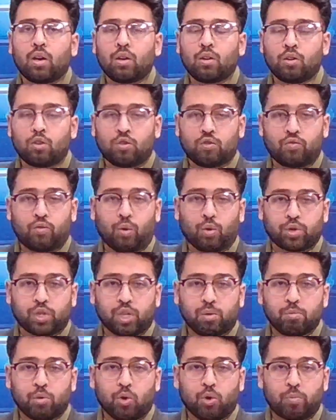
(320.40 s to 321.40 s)

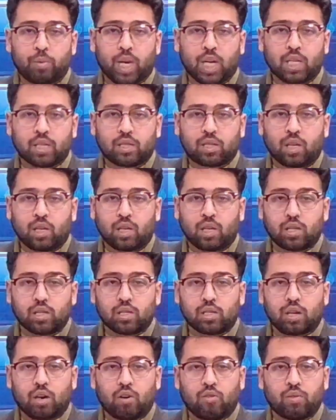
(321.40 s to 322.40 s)
40 more
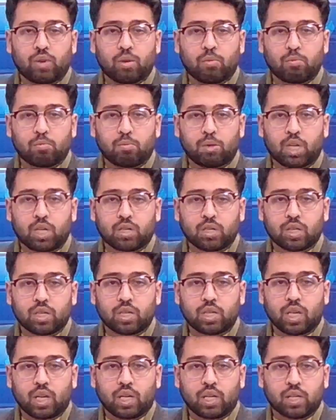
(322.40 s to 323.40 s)
Palestinians have been martyred
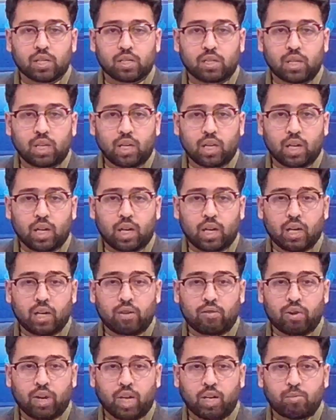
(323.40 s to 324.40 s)
in a single air
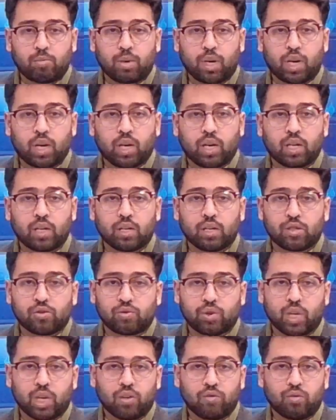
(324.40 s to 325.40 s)
raid by
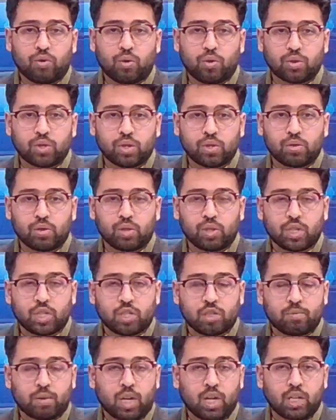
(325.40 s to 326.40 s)
Israeli forces on the
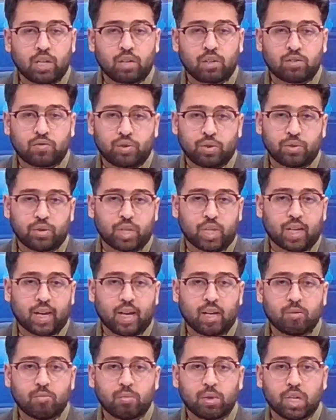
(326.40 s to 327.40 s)
Jabalia refugee
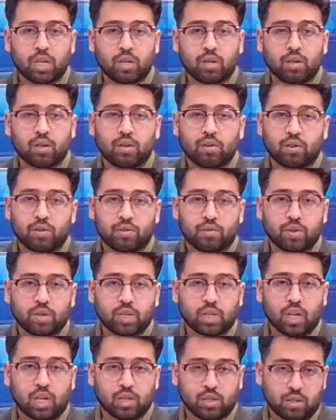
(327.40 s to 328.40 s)
camp in northern
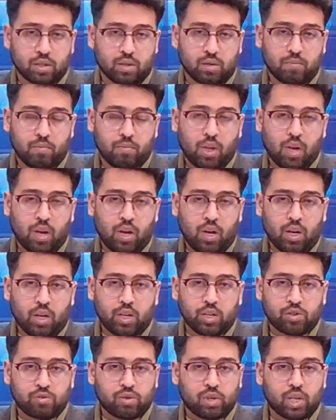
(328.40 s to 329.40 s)
Gaza.
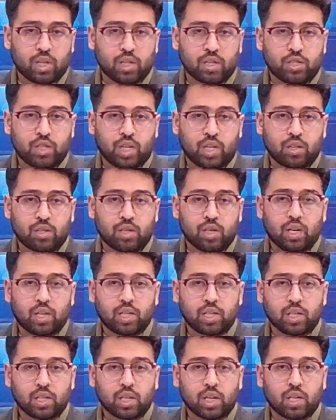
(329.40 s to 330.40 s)
Israel's genocide
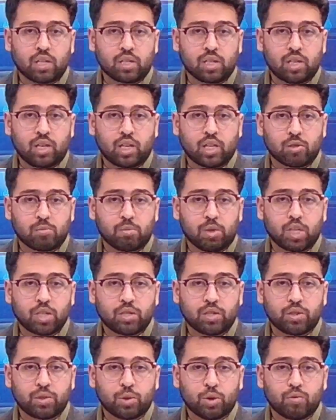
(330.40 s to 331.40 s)
in Gaza has
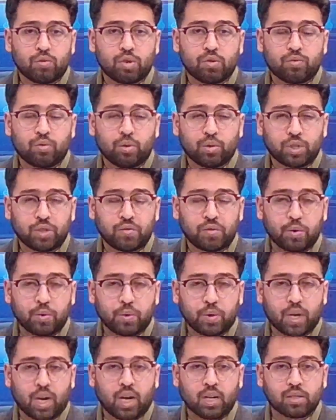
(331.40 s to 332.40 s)
martyred over
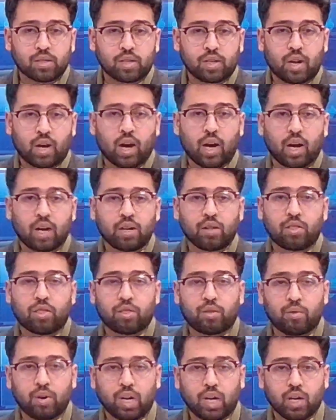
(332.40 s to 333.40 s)

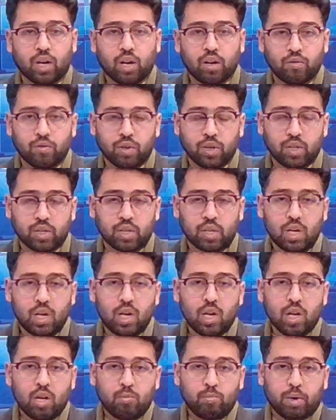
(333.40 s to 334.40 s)
44,300
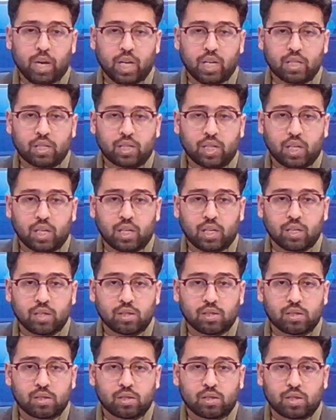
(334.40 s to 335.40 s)

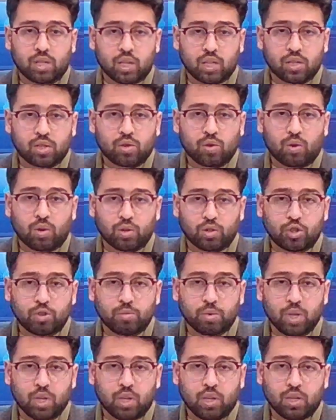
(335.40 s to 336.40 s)
Palestinians since
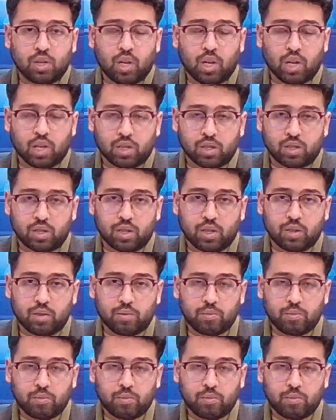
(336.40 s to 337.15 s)
October last year.